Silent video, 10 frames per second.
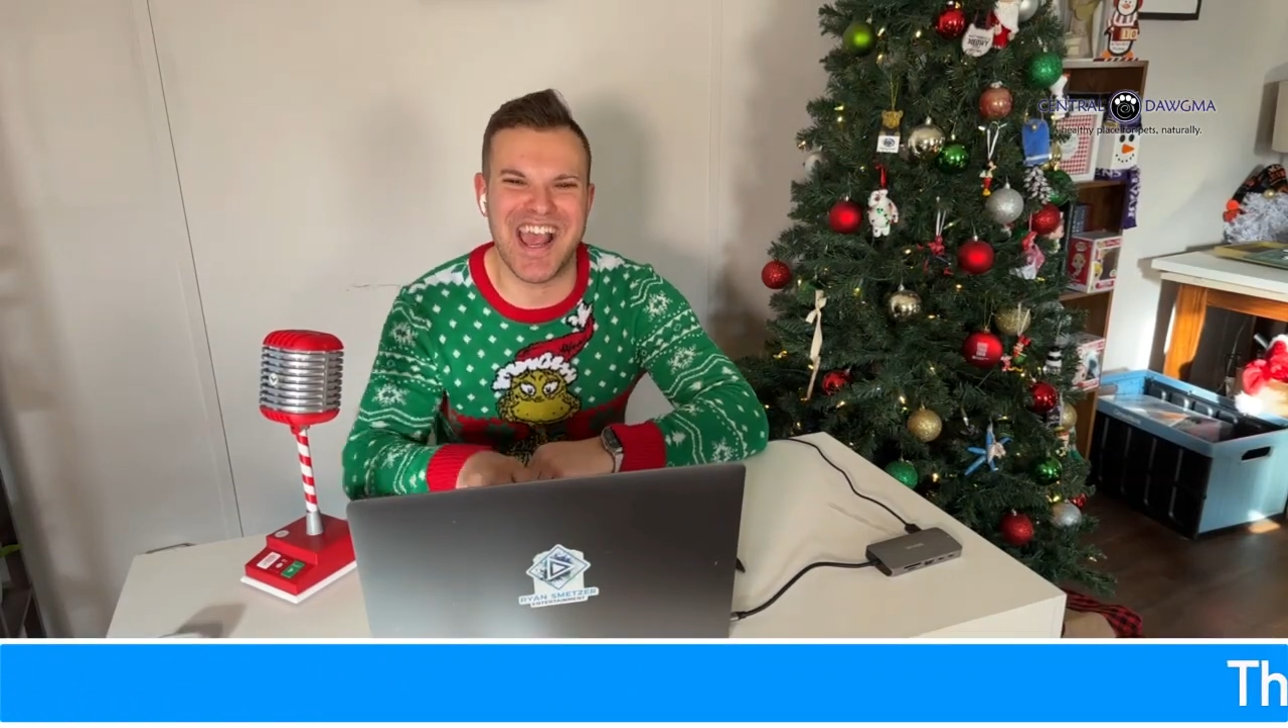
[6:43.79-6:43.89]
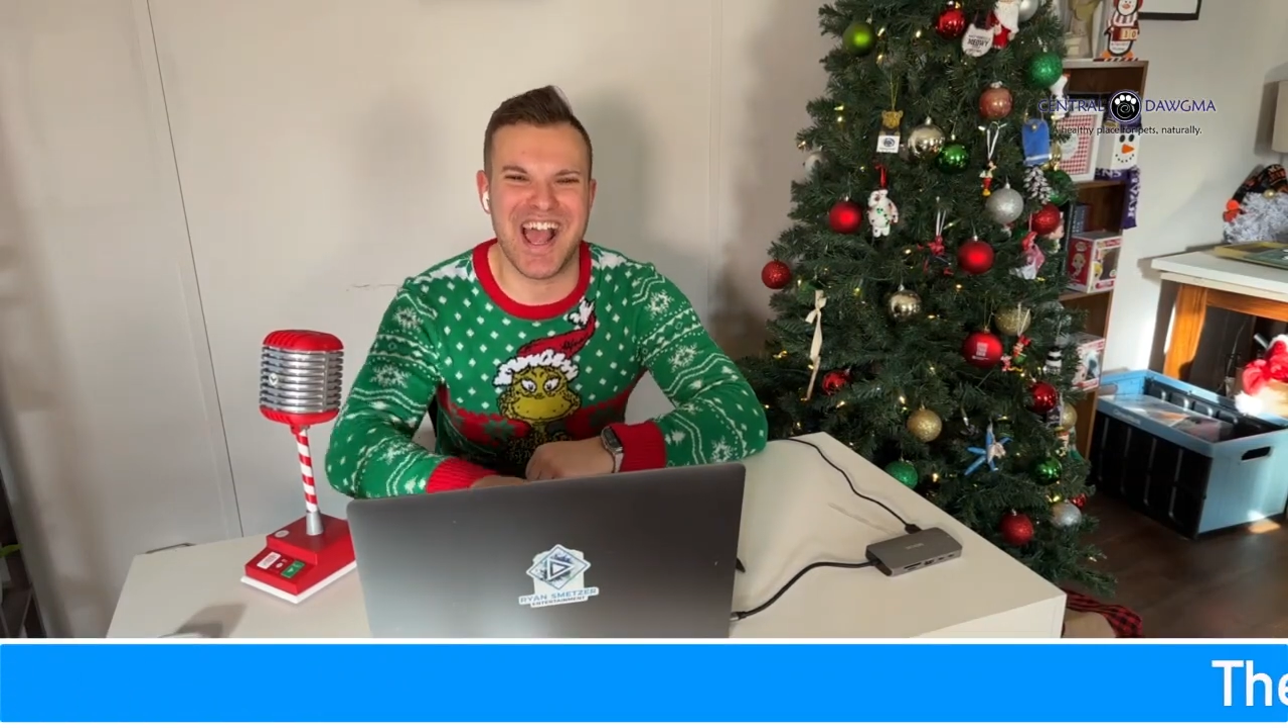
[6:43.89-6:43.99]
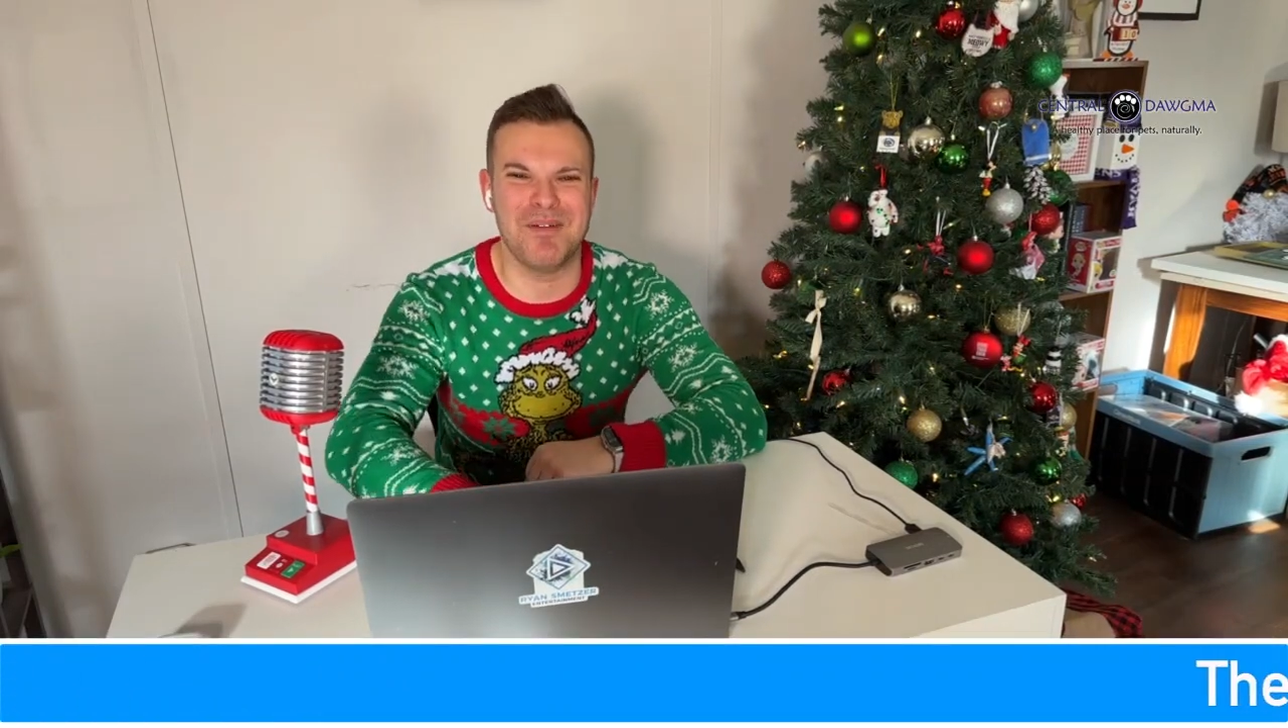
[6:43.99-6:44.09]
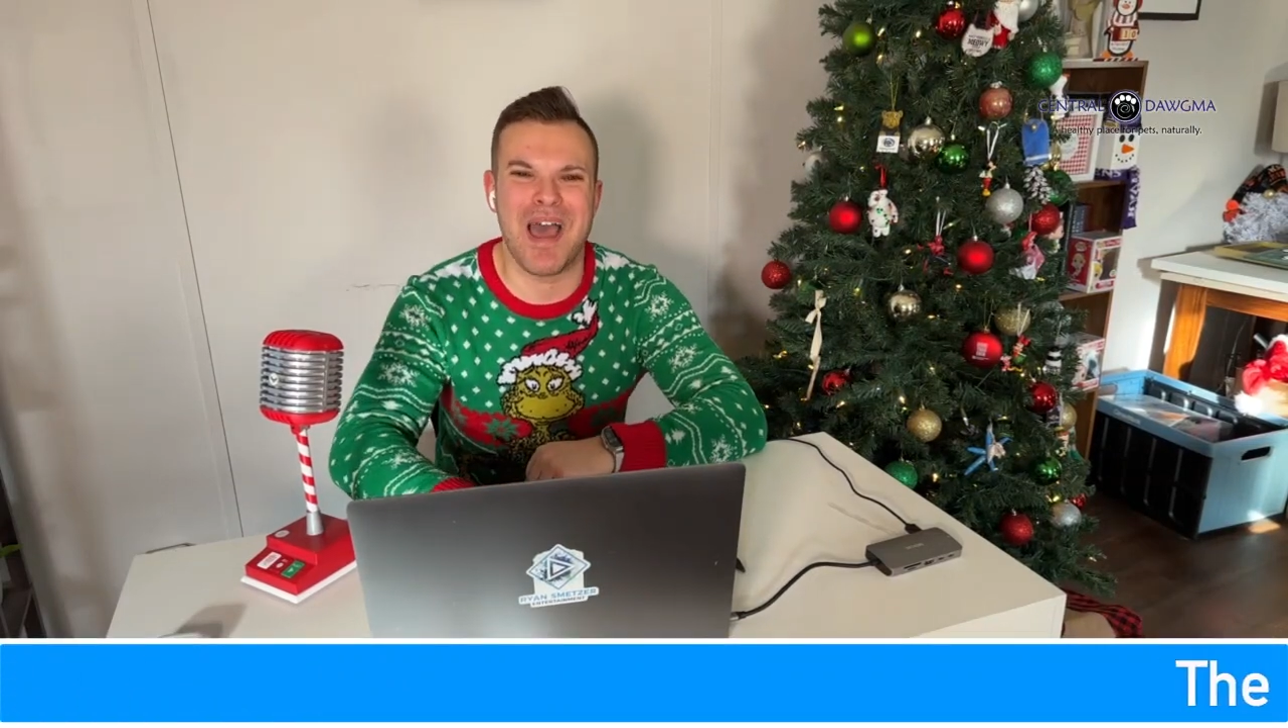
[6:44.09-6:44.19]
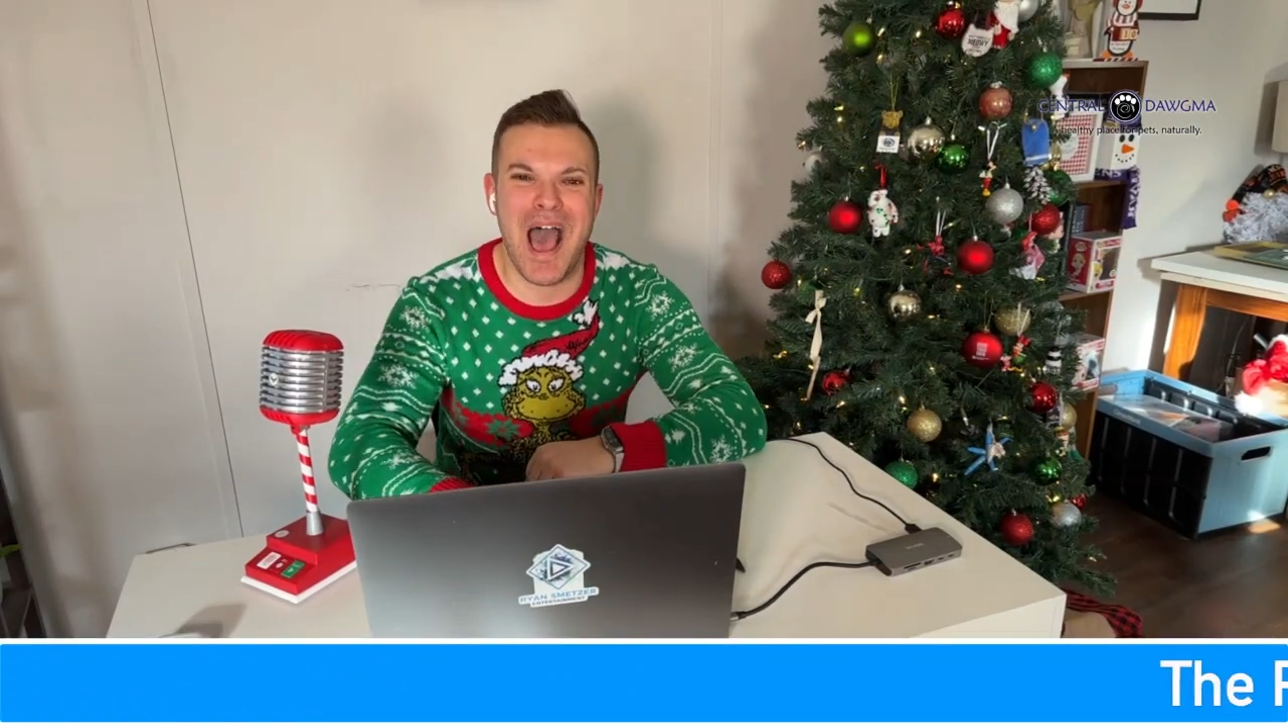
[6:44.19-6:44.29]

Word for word: a.m.